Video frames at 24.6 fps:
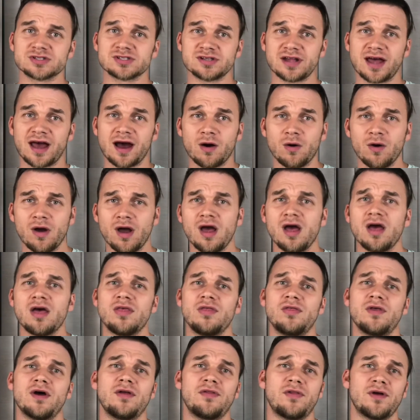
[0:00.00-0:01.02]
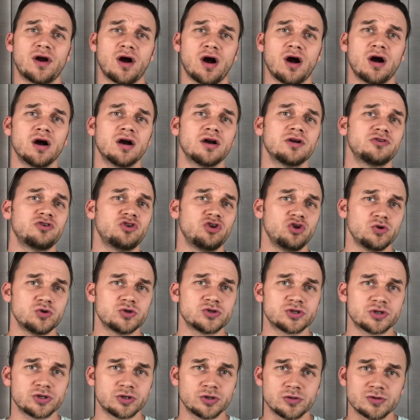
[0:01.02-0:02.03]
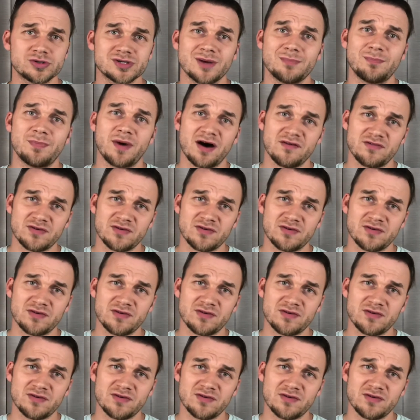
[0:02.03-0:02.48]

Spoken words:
Now, there are 2 screws above